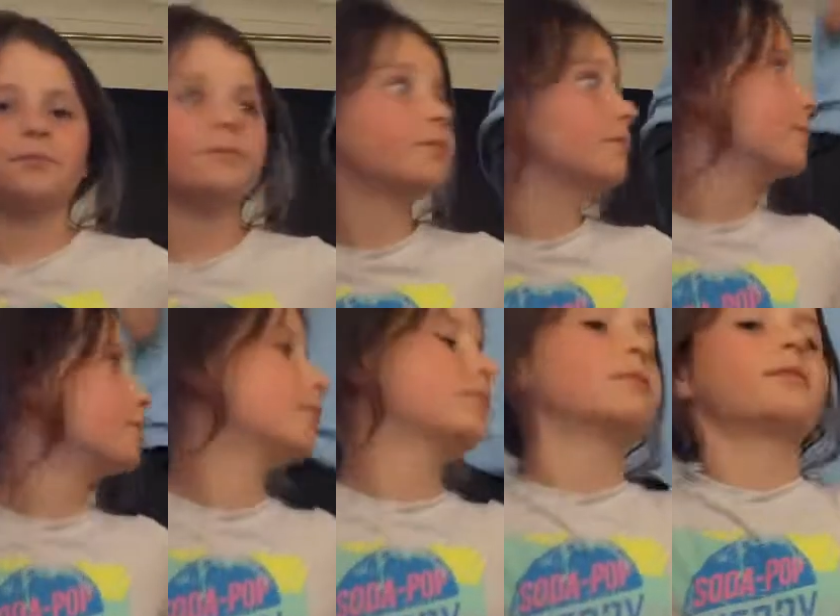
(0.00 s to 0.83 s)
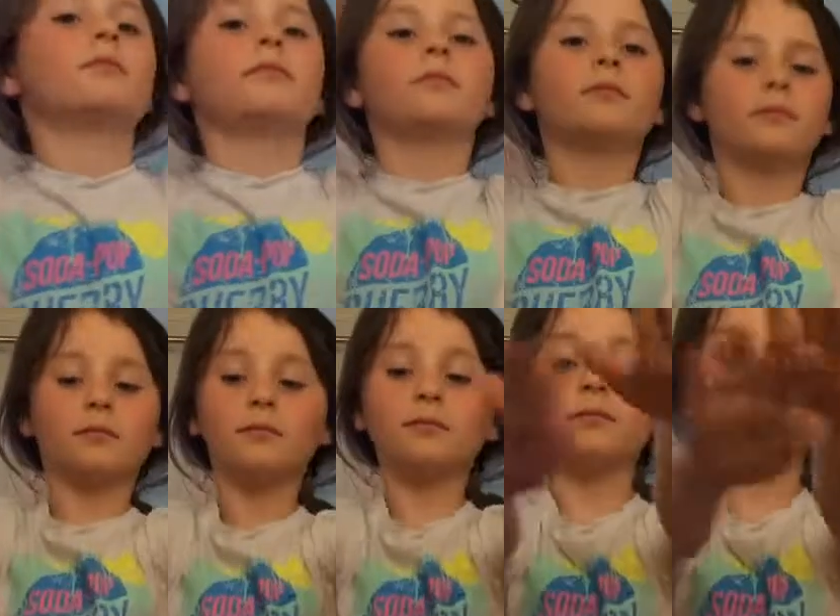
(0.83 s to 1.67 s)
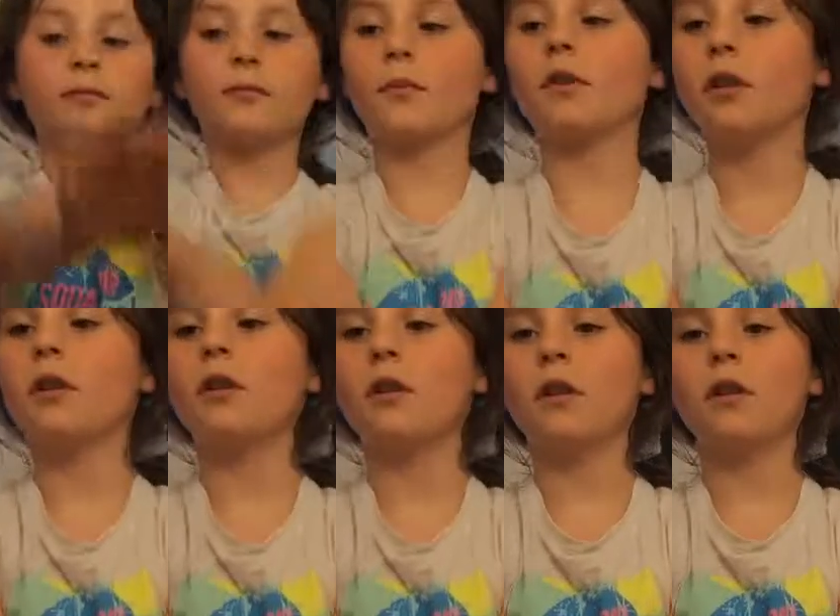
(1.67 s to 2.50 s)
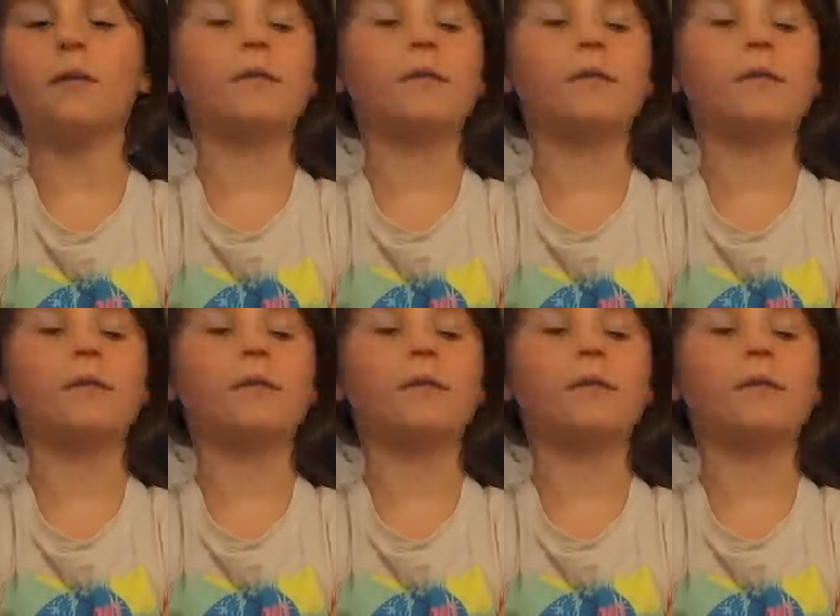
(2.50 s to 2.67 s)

person or fire. So I'm just I'm